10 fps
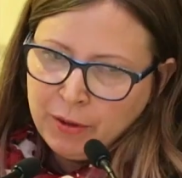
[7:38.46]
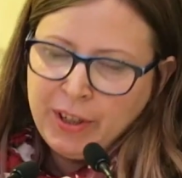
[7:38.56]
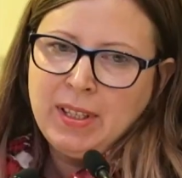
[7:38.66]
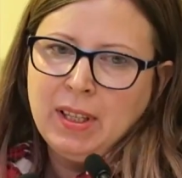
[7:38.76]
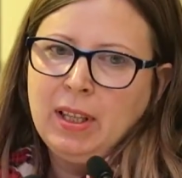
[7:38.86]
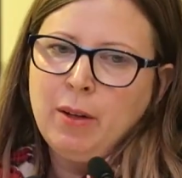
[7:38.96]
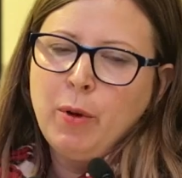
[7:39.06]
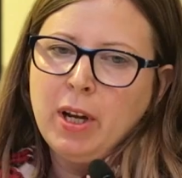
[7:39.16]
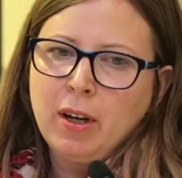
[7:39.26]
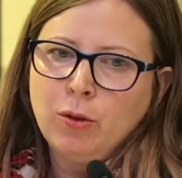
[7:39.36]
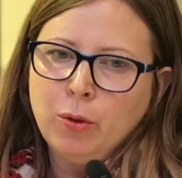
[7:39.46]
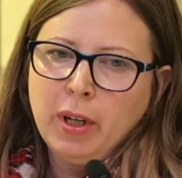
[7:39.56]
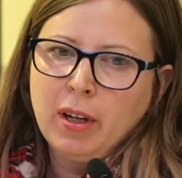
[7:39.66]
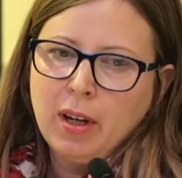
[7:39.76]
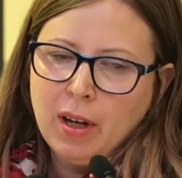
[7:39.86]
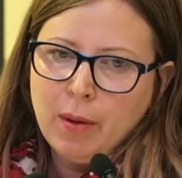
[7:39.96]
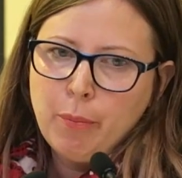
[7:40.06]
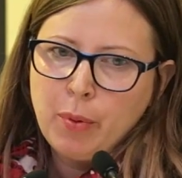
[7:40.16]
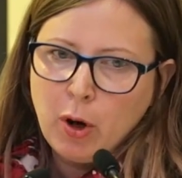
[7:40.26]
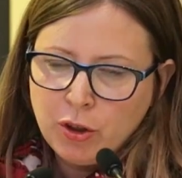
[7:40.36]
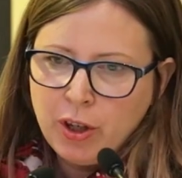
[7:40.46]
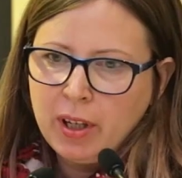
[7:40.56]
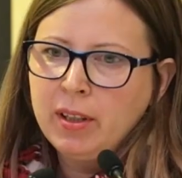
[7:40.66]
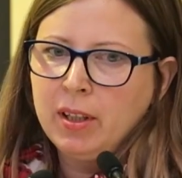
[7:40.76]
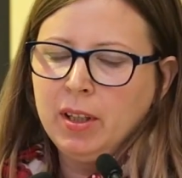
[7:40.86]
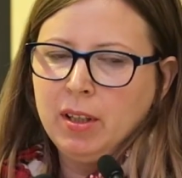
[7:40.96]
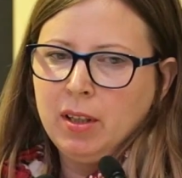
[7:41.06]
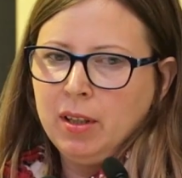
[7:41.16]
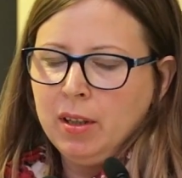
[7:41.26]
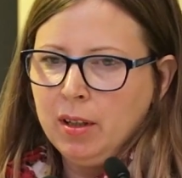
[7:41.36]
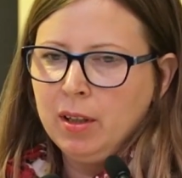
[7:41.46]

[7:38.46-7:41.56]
recently we are doing a project in